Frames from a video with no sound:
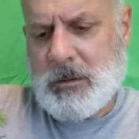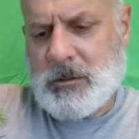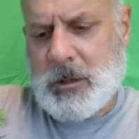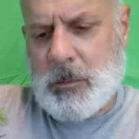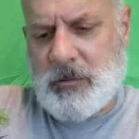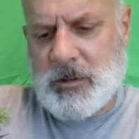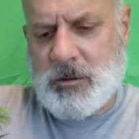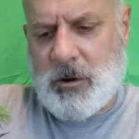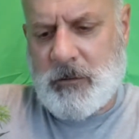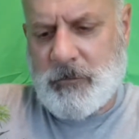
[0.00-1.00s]
Some of it's
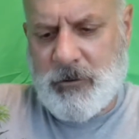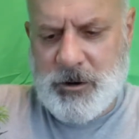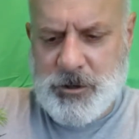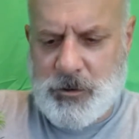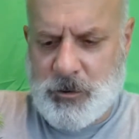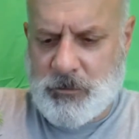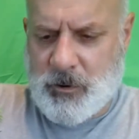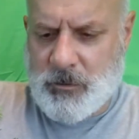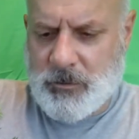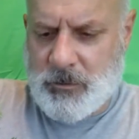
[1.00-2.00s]
on fresh new
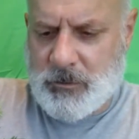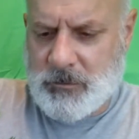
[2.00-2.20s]
growth, and